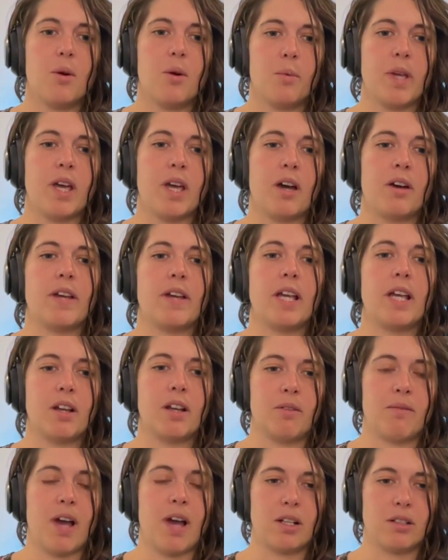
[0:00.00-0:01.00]
We are in
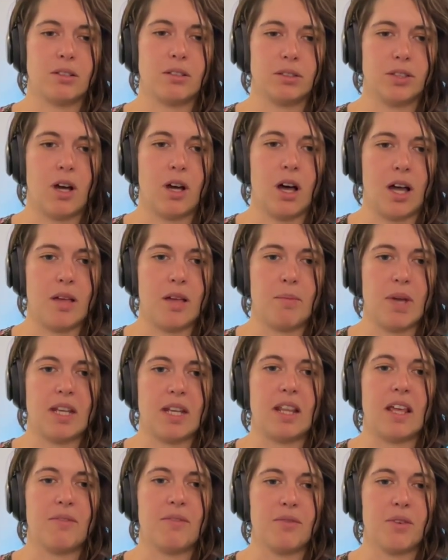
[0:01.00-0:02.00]
a radical time,
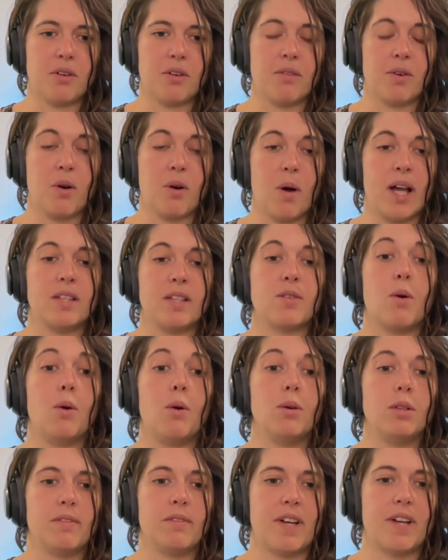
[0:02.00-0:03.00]
and therefore it requires
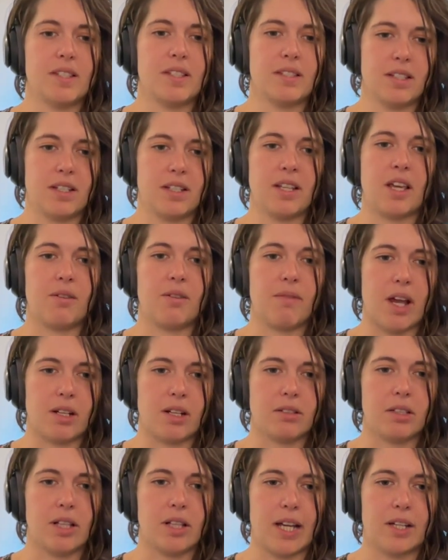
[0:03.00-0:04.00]
all of us to take
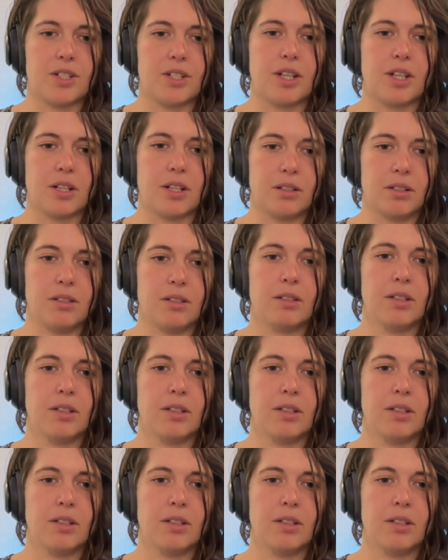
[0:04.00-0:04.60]
radical action.